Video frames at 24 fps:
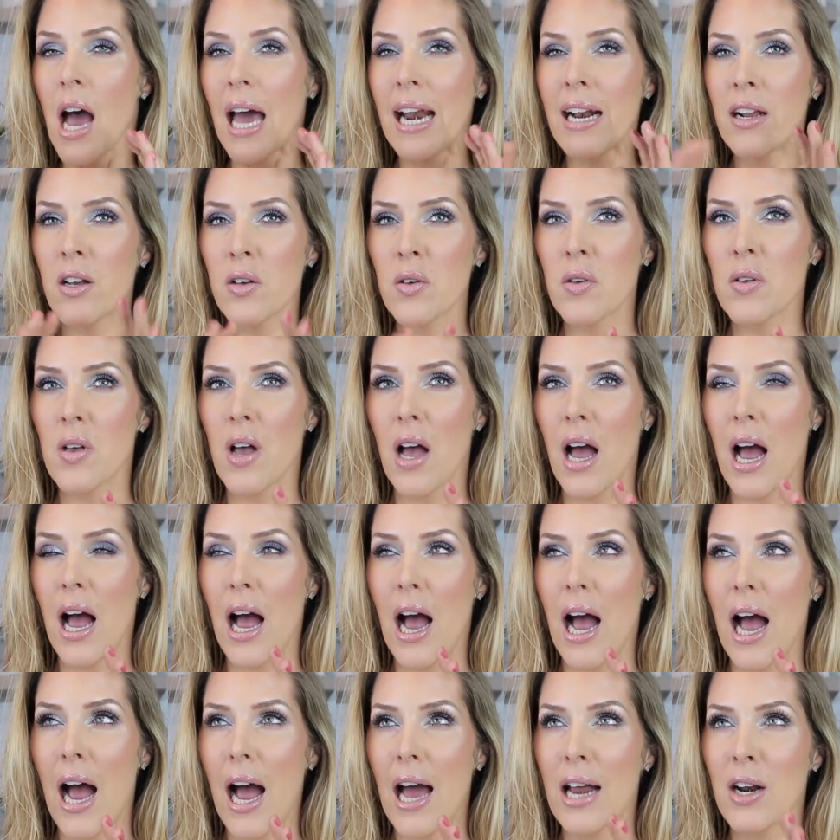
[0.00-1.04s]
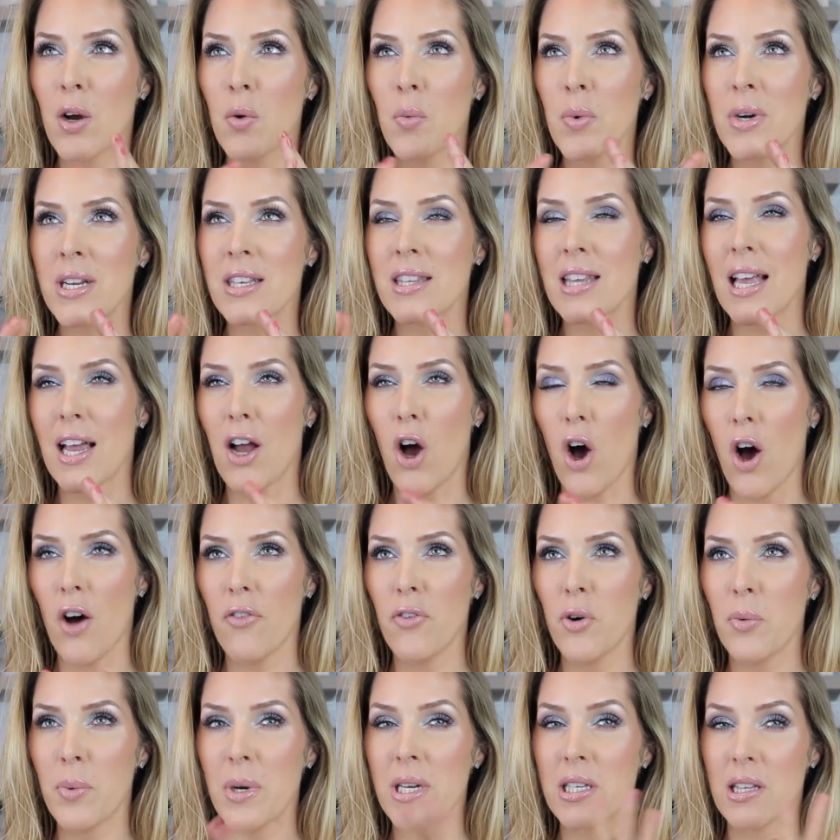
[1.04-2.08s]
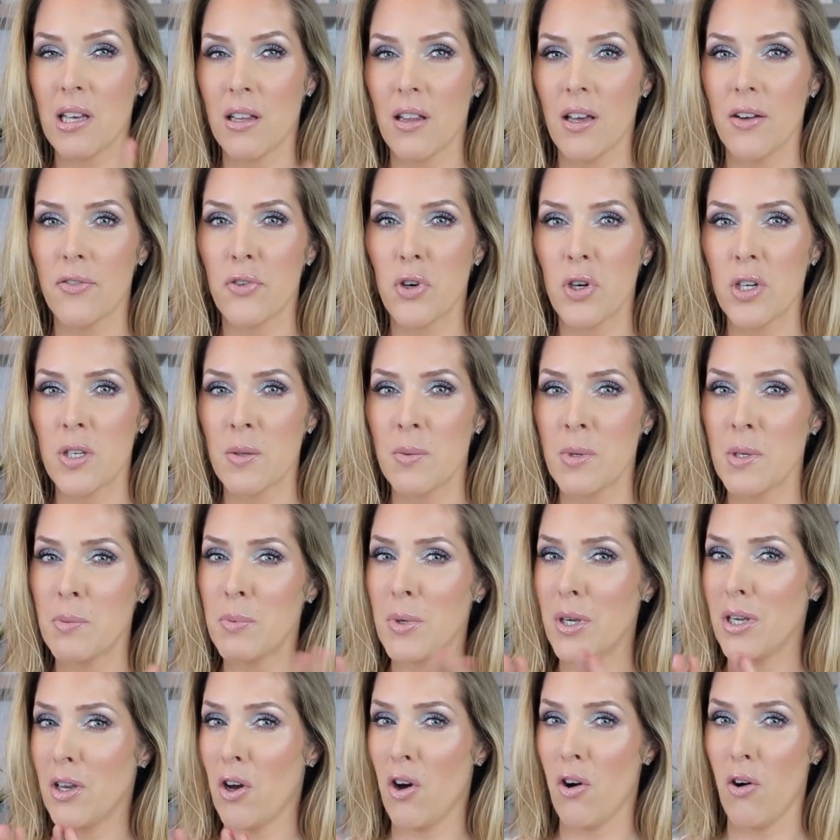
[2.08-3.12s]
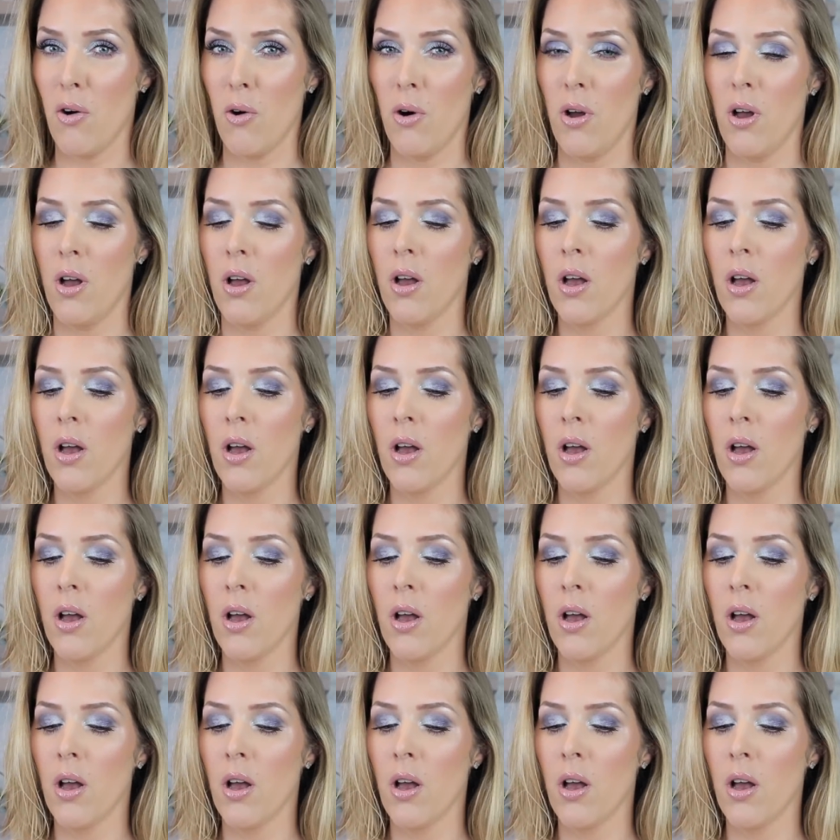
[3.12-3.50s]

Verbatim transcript: And I don't, I don't want to say awful because I love Christmas, but y'all,